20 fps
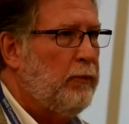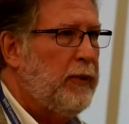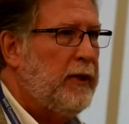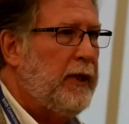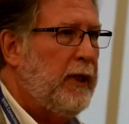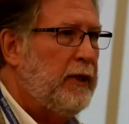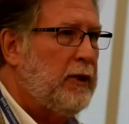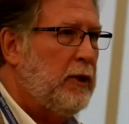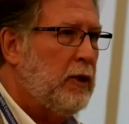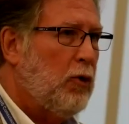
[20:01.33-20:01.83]
can
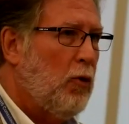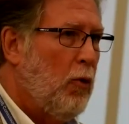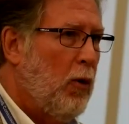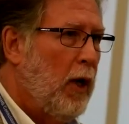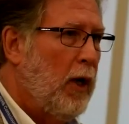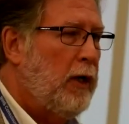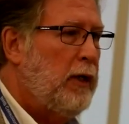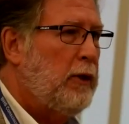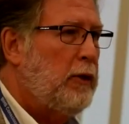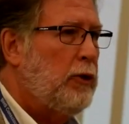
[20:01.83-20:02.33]
begin to
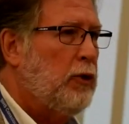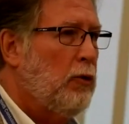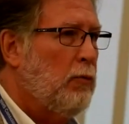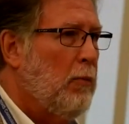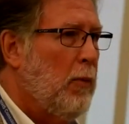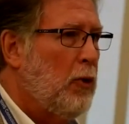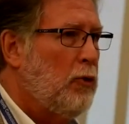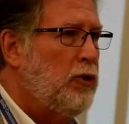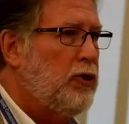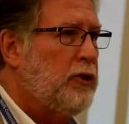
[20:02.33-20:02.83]
quiet your
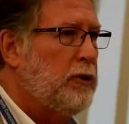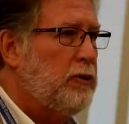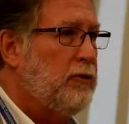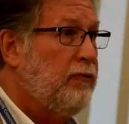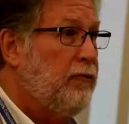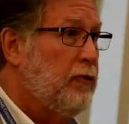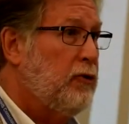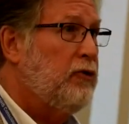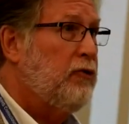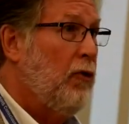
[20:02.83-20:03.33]

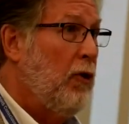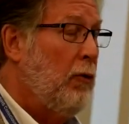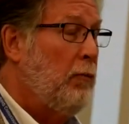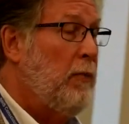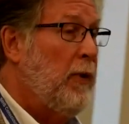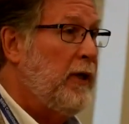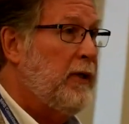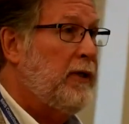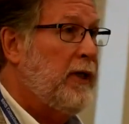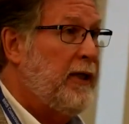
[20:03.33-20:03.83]
emotions. First of all,
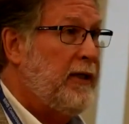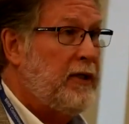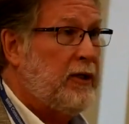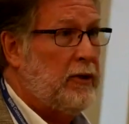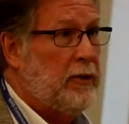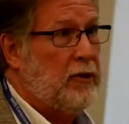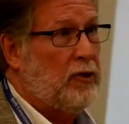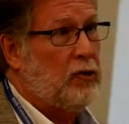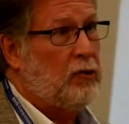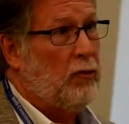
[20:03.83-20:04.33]

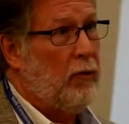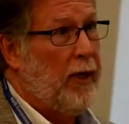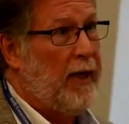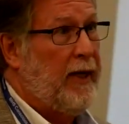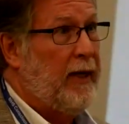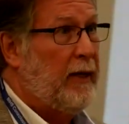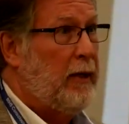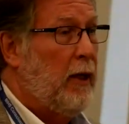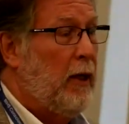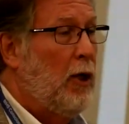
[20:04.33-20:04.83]
meditation is
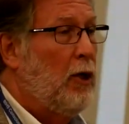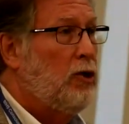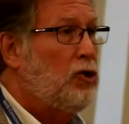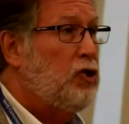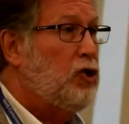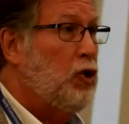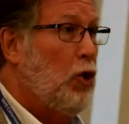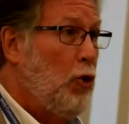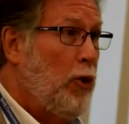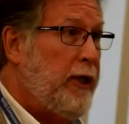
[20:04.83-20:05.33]
great at
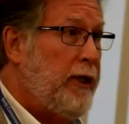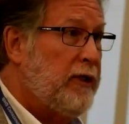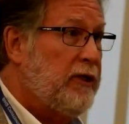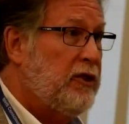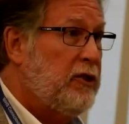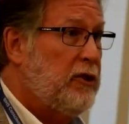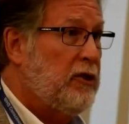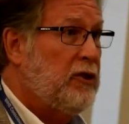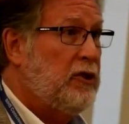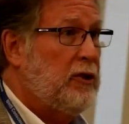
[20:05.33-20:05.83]
showing
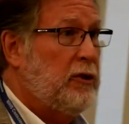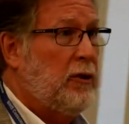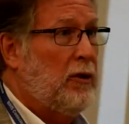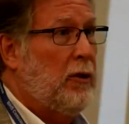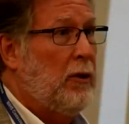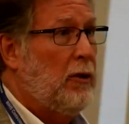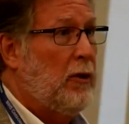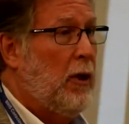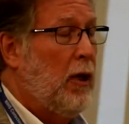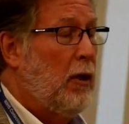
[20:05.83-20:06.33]
us this,
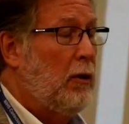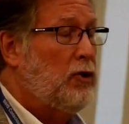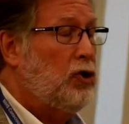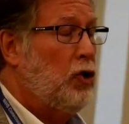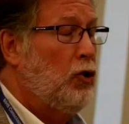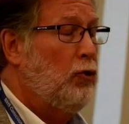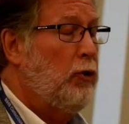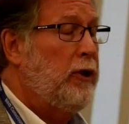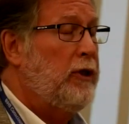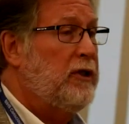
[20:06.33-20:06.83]

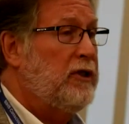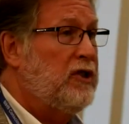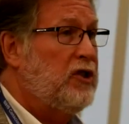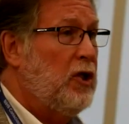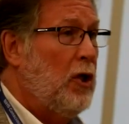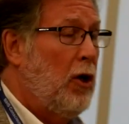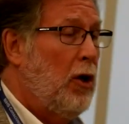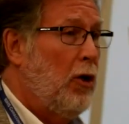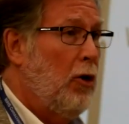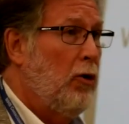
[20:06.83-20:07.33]
showing
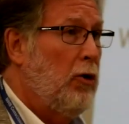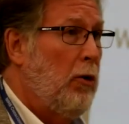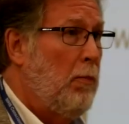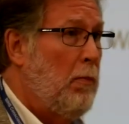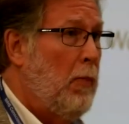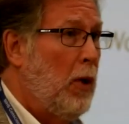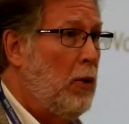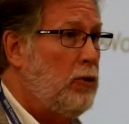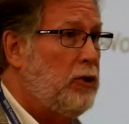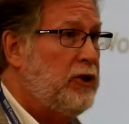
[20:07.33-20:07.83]
us our
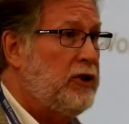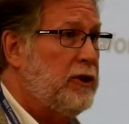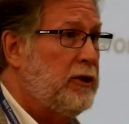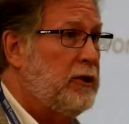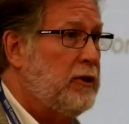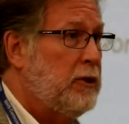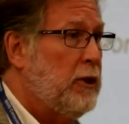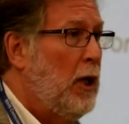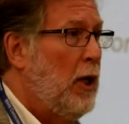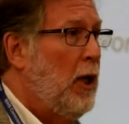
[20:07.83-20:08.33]

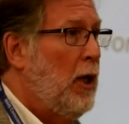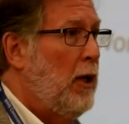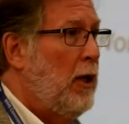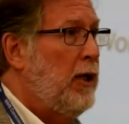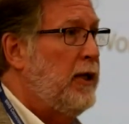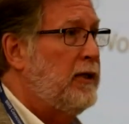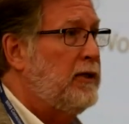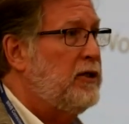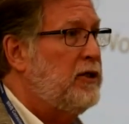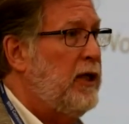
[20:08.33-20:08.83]
emotions.
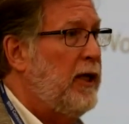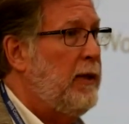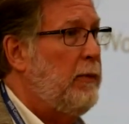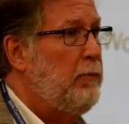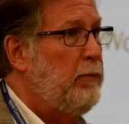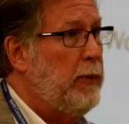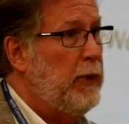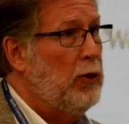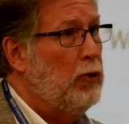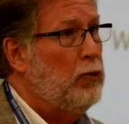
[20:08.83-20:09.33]
It's
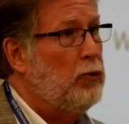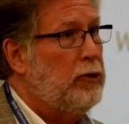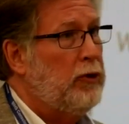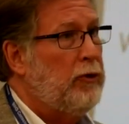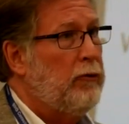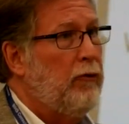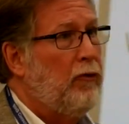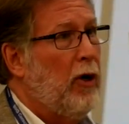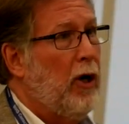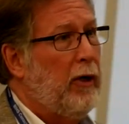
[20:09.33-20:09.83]
a mirror
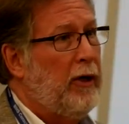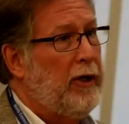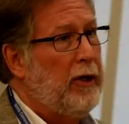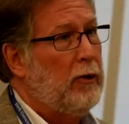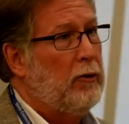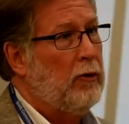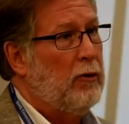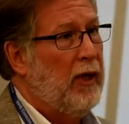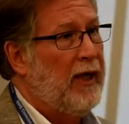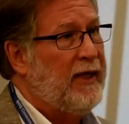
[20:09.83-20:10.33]
to our
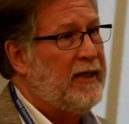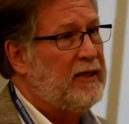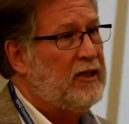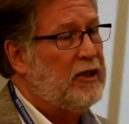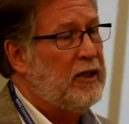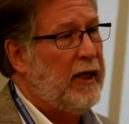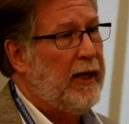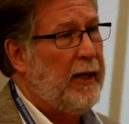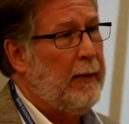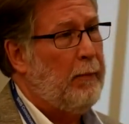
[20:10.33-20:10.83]
inner
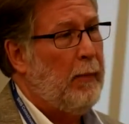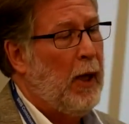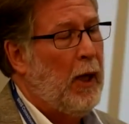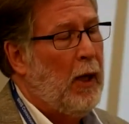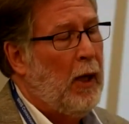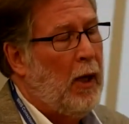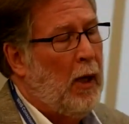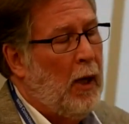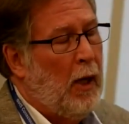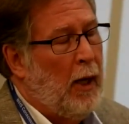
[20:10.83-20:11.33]
landscape.
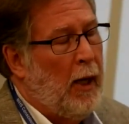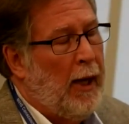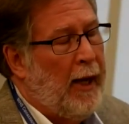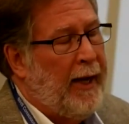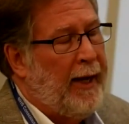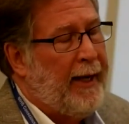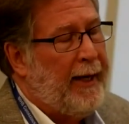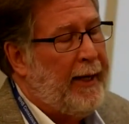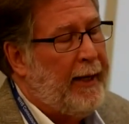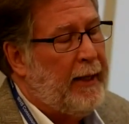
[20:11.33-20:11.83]

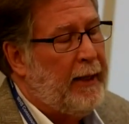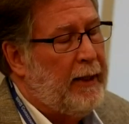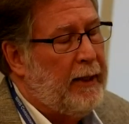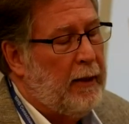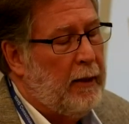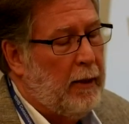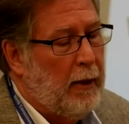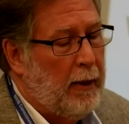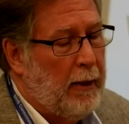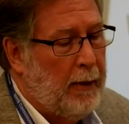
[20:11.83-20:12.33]

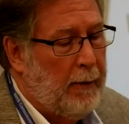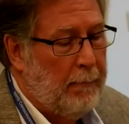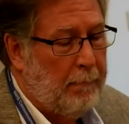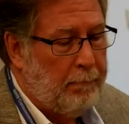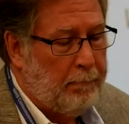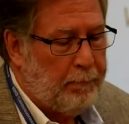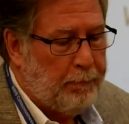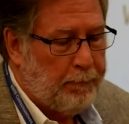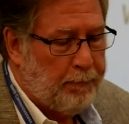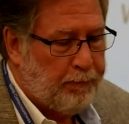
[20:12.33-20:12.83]
And,
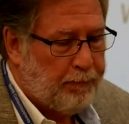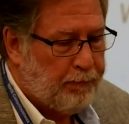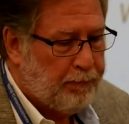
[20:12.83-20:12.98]
um,